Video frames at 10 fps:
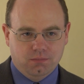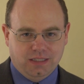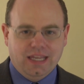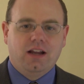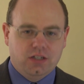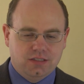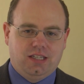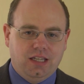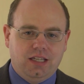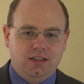
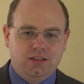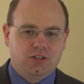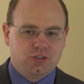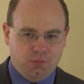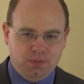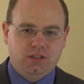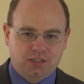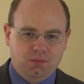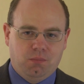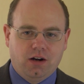guarantee that there's a
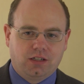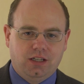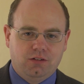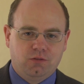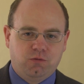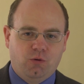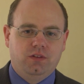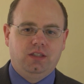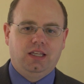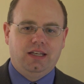built-in market
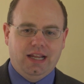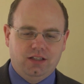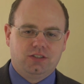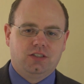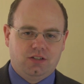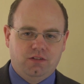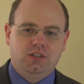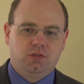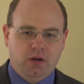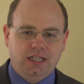for the analysis of
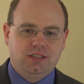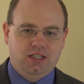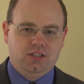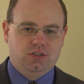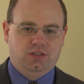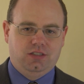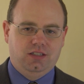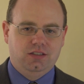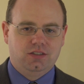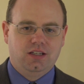these ratings
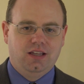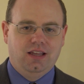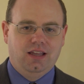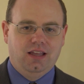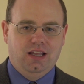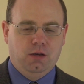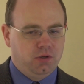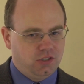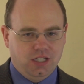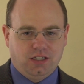agencies. And in
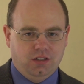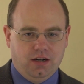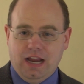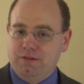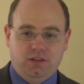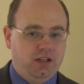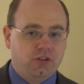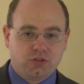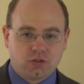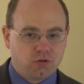particular, after they
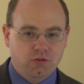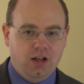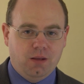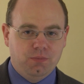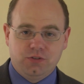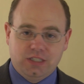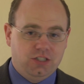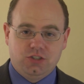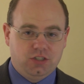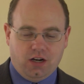all screwed up, those
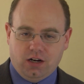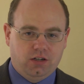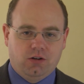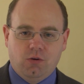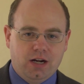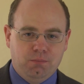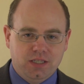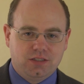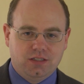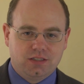agencies aren't going to go out of
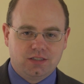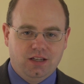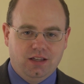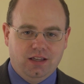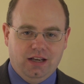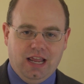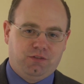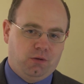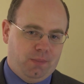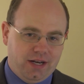business and
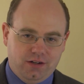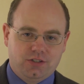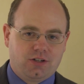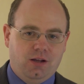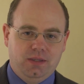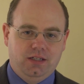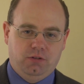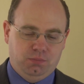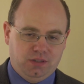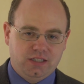have competitors come in
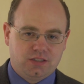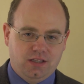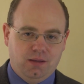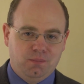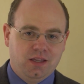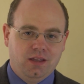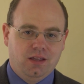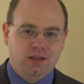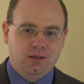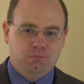and replace them
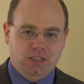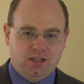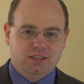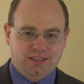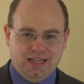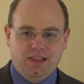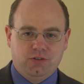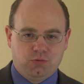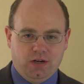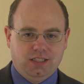because, again,
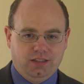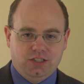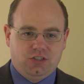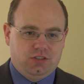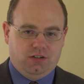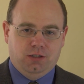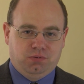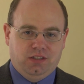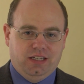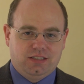those regulations are
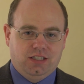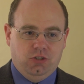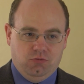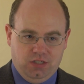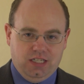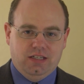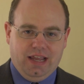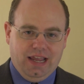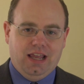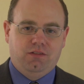in place and you need to
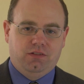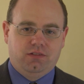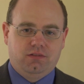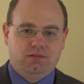have